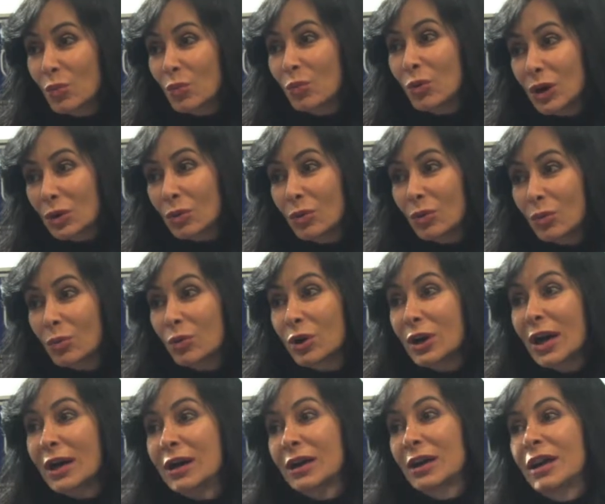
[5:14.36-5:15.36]
we're
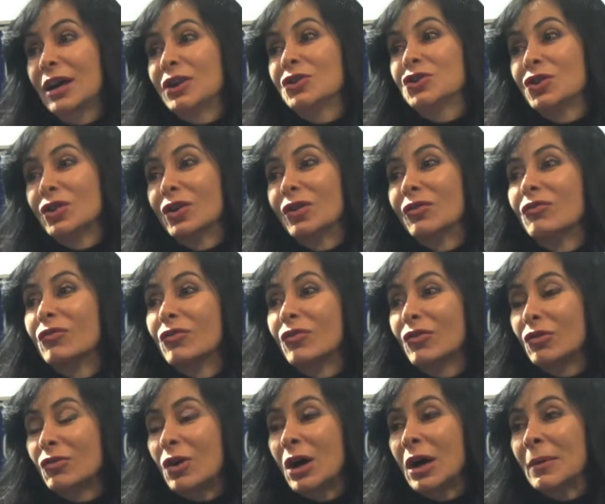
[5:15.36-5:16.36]
not a nation of
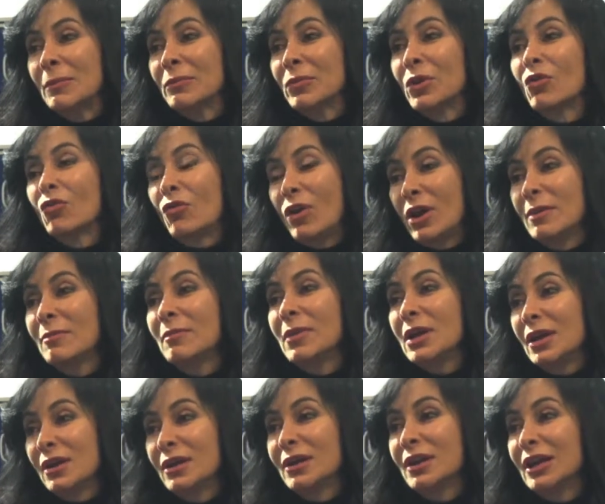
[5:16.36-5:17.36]
red
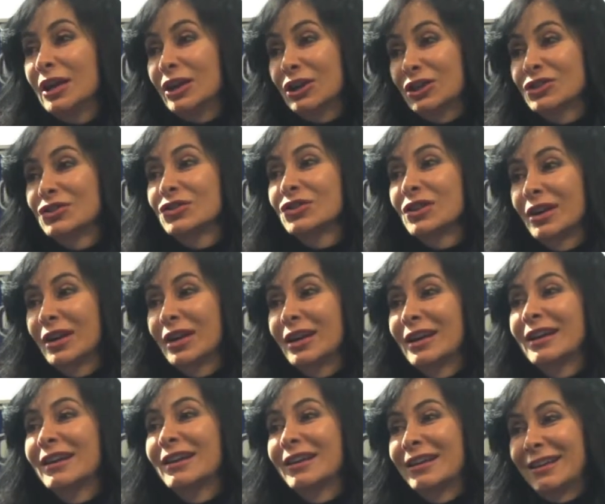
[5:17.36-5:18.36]
meat eaters. I
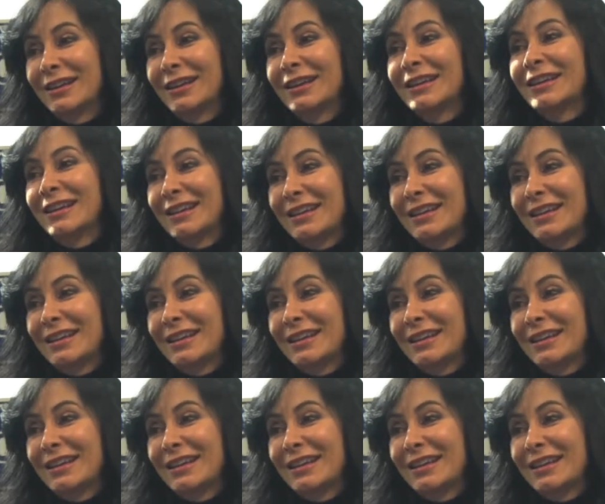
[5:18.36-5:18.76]
see. I